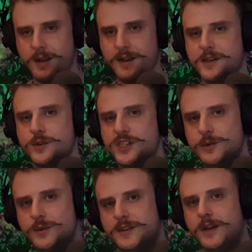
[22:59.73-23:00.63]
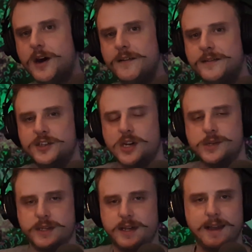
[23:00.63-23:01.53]
and the judge was
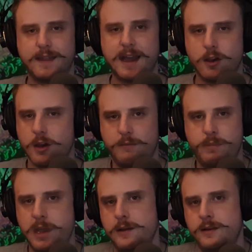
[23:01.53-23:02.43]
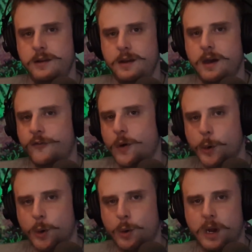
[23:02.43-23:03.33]
like, that could have been a
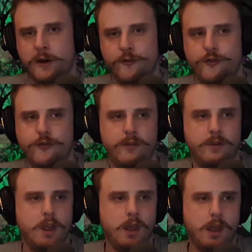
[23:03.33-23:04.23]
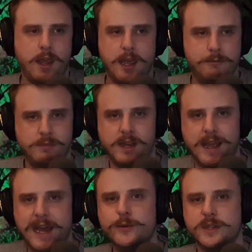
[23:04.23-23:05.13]
photo of him in
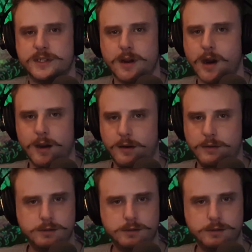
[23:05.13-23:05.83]
anyone's car,